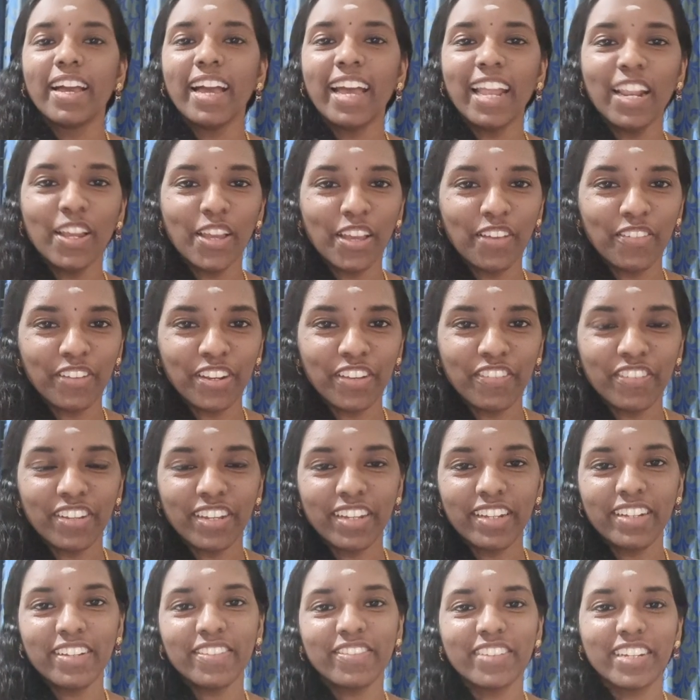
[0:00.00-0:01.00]
Hello
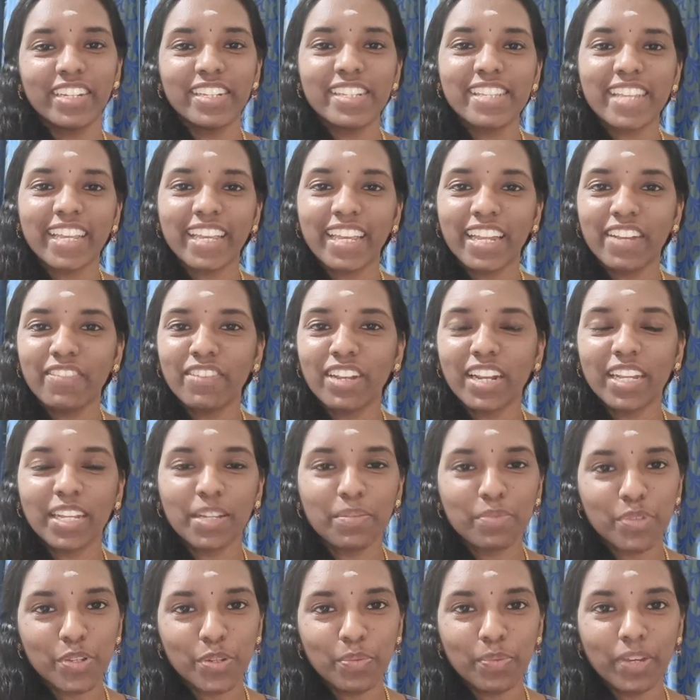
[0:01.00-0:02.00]
everyone, once again
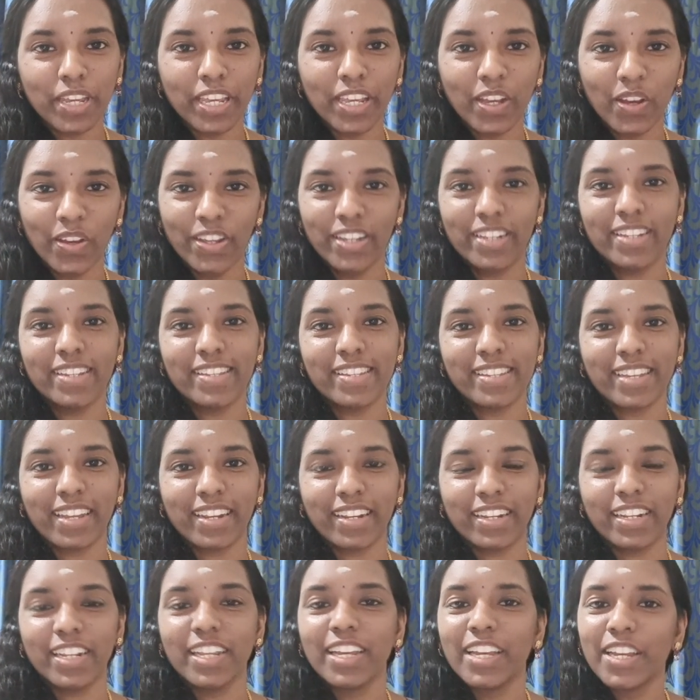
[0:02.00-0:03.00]
welcome to my Oet
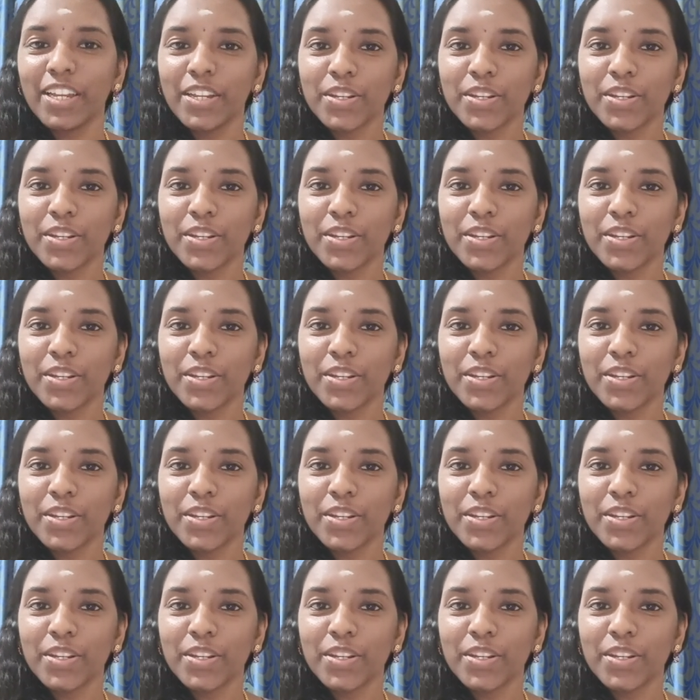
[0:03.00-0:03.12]
channel.